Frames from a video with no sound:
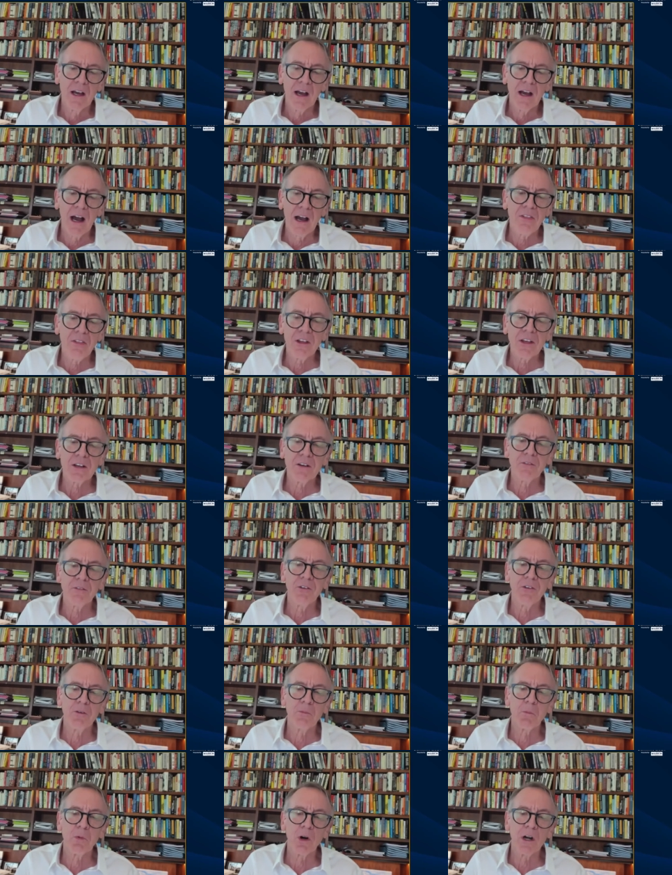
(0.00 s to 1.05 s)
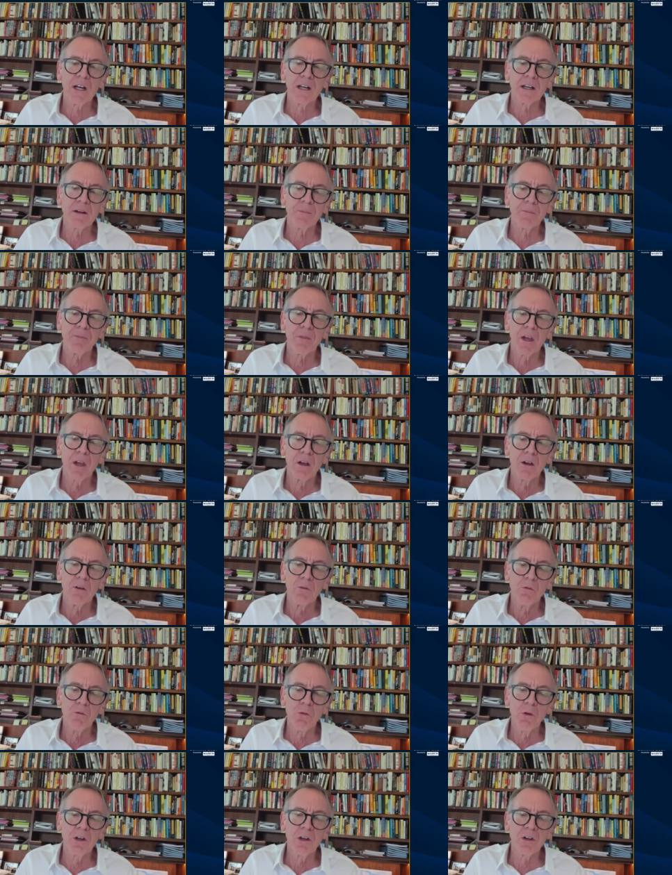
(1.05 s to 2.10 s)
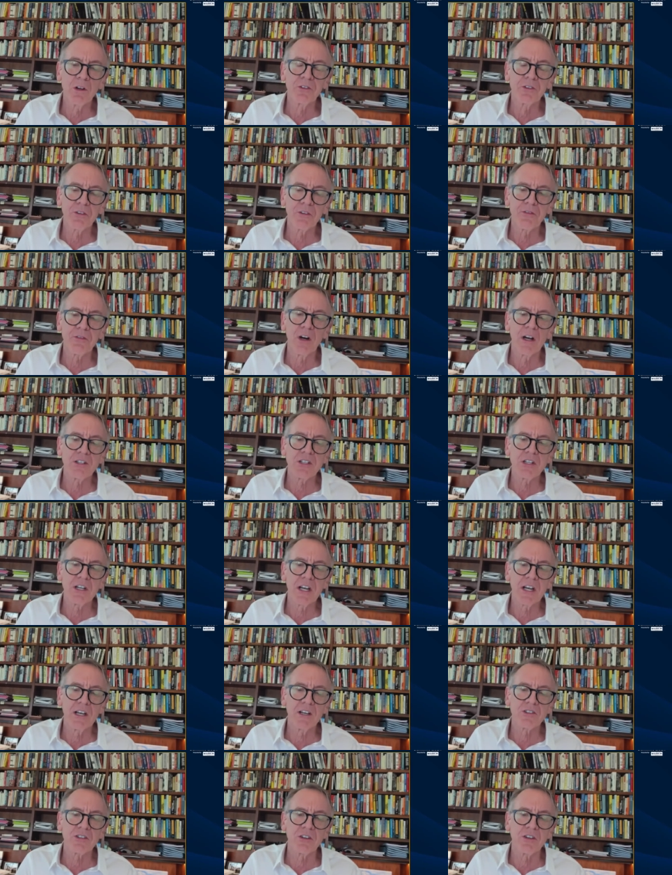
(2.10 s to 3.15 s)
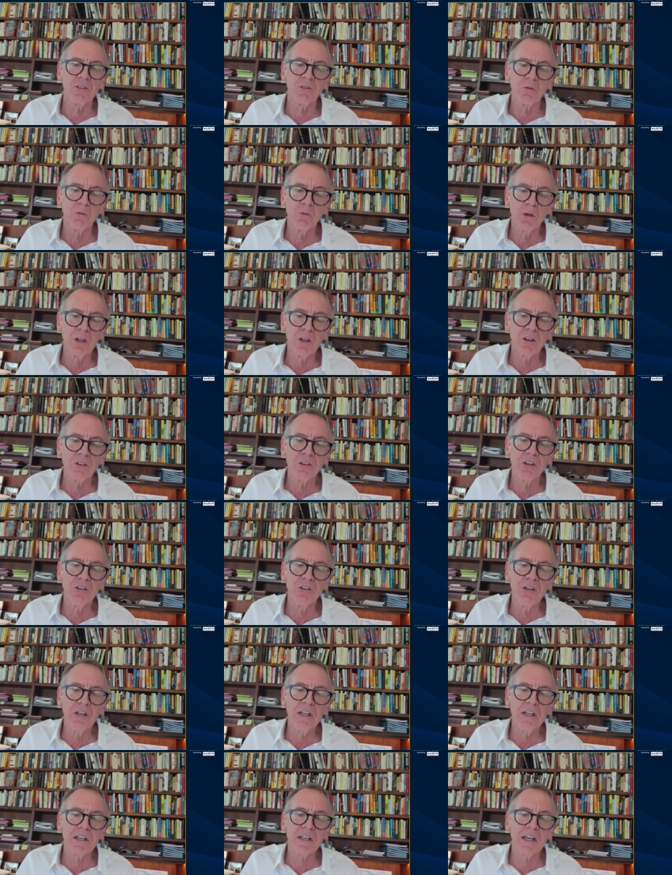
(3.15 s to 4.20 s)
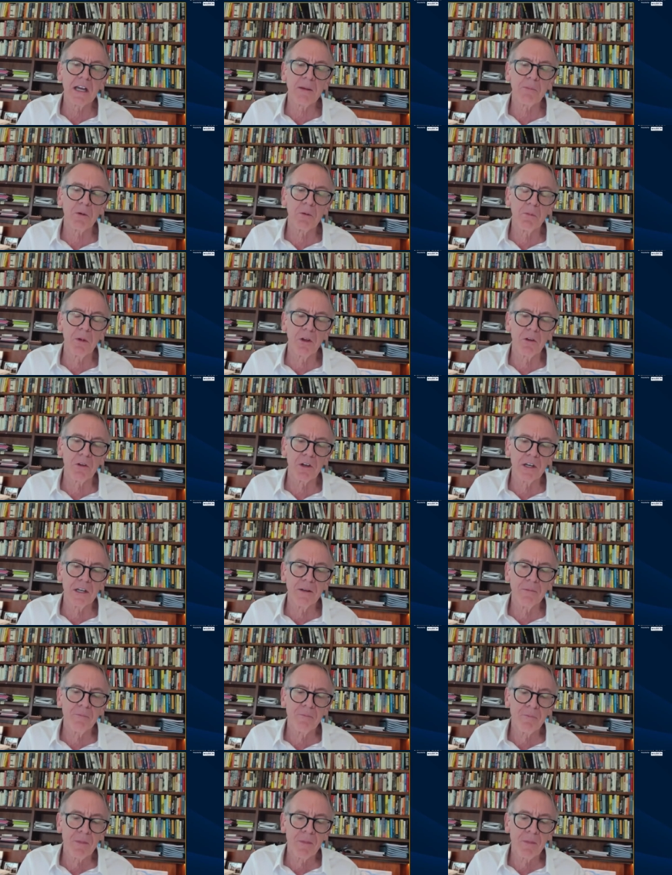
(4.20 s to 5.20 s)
I think if you bring real differentiation, real unique capability